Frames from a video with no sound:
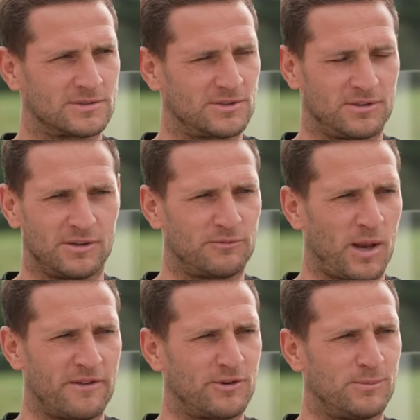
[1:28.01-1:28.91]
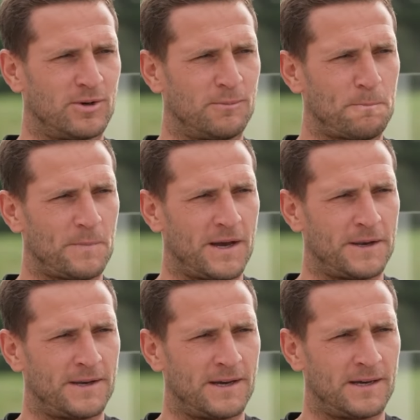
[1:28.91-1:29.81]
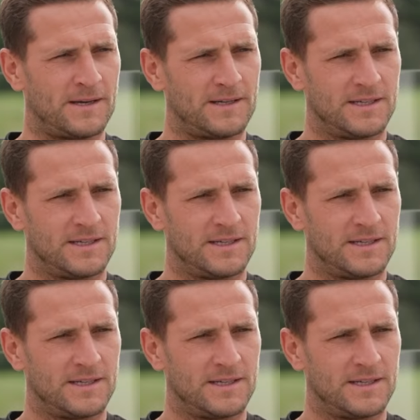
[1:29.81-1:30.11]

Still love playing football, and uh,